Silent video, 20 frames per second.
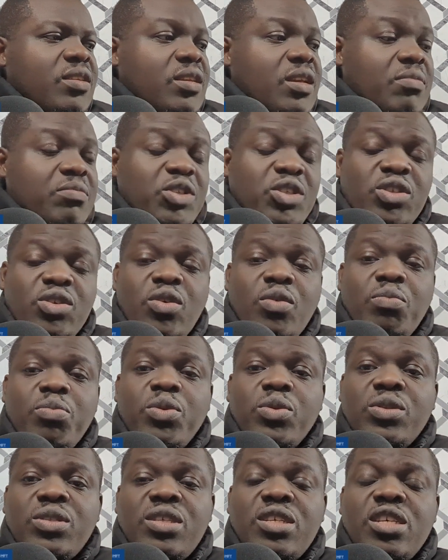I'm sure
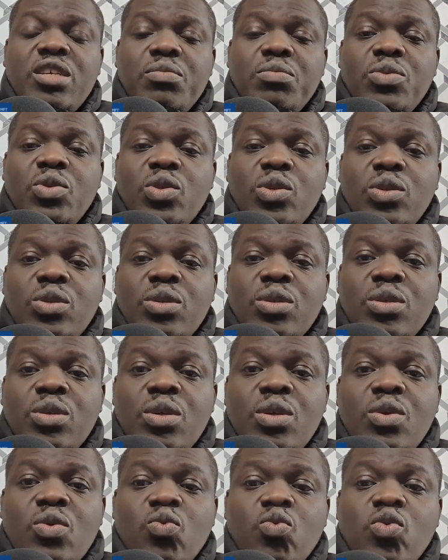both teams
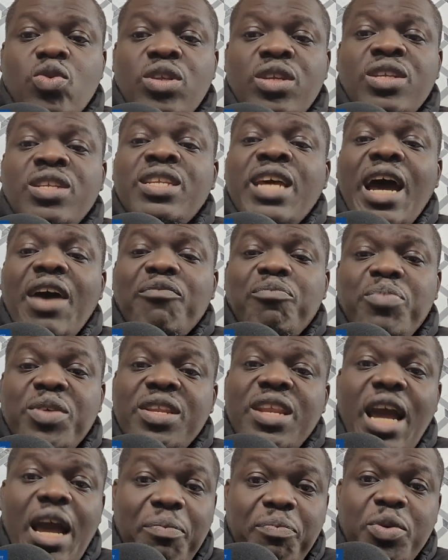wouldn't have
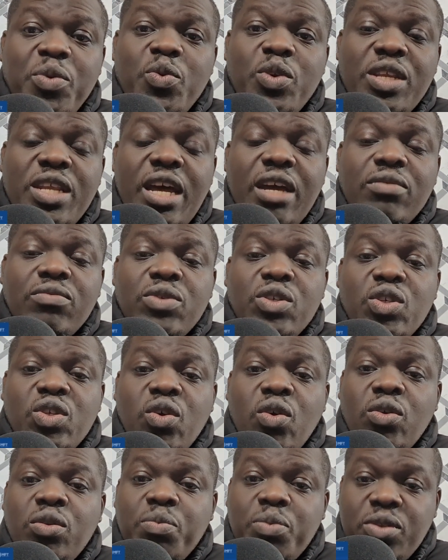been happy with that
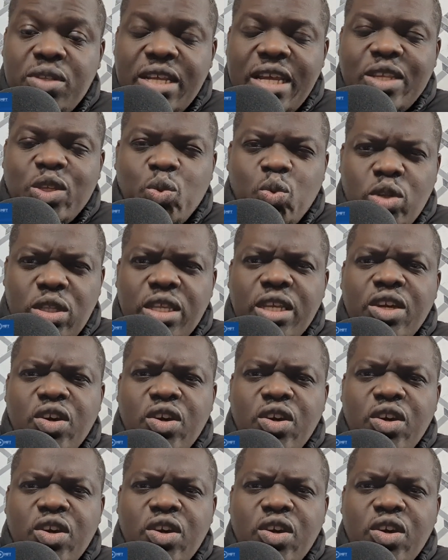result, but that's what they